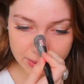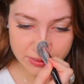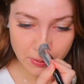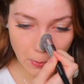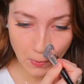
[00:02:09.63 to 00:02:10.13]

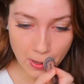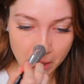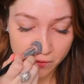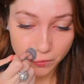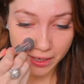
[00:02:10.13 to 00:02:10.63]
So
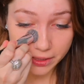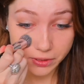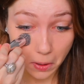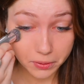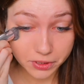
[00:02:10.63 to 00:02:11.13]
for
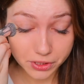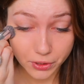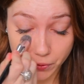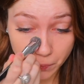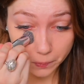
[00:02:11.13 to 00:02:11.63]
$8, you know,
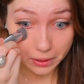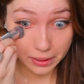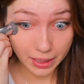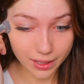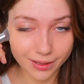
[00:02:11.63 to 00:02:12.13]
you
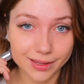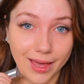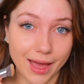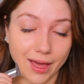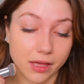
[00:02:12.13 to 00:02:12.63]
really
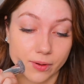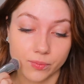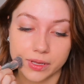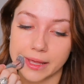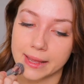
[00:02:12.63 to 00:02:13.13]
can't
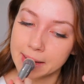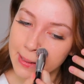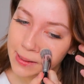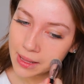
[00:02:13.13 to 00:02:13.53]
complain.